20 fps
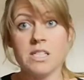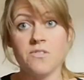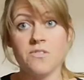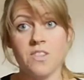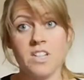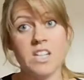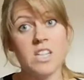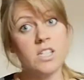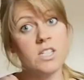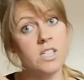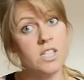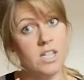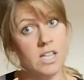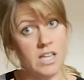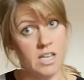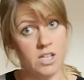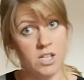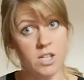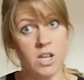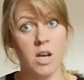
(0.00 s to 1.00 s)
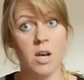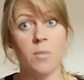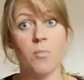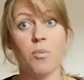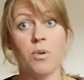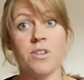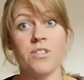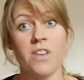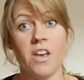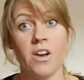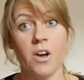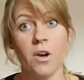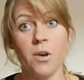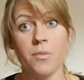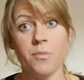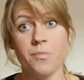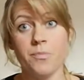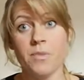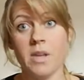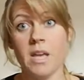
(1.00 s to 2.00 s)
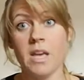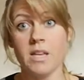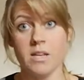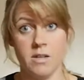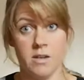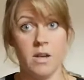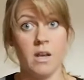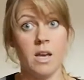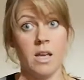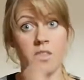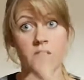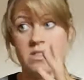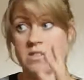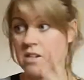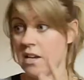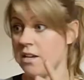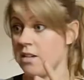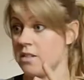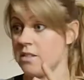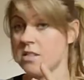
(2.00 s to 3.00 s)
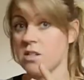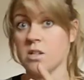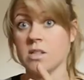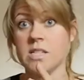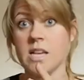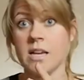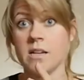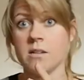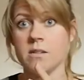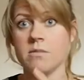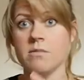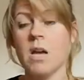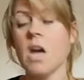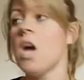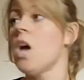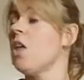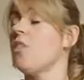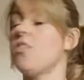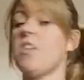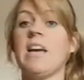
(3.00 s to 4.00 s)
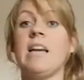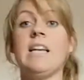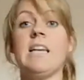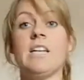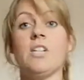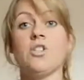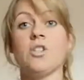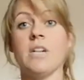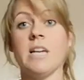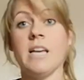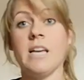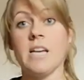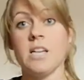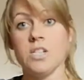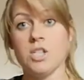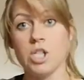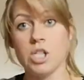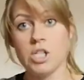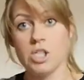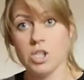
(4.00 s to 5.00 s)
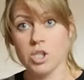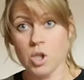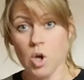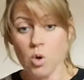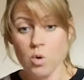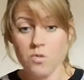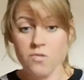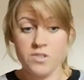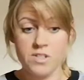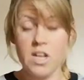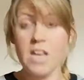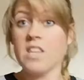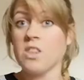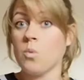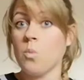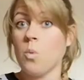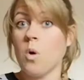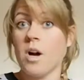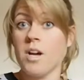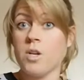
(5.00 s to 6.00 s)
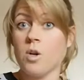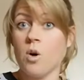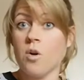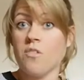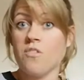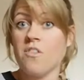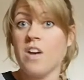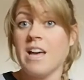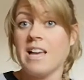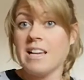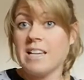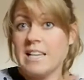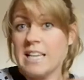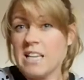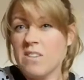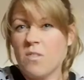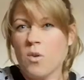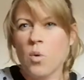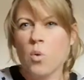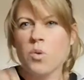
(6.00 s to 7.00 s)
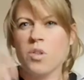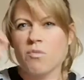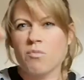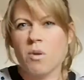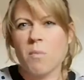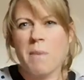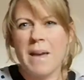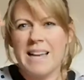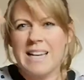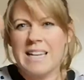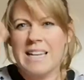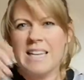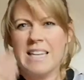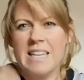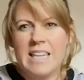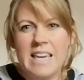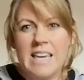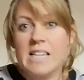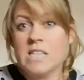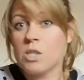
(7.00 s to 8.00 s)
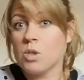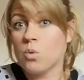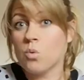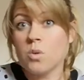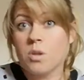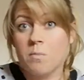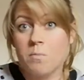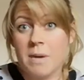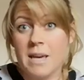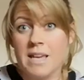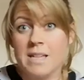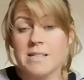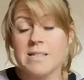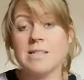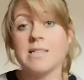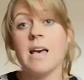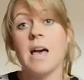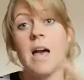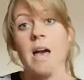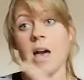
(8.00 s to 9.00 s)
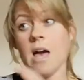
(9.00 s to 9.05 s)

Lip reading: is finished in Prosecco, in the stainless steel tank, they literally dissolve, take the wine off, leave all the remaining yeast, all the bits,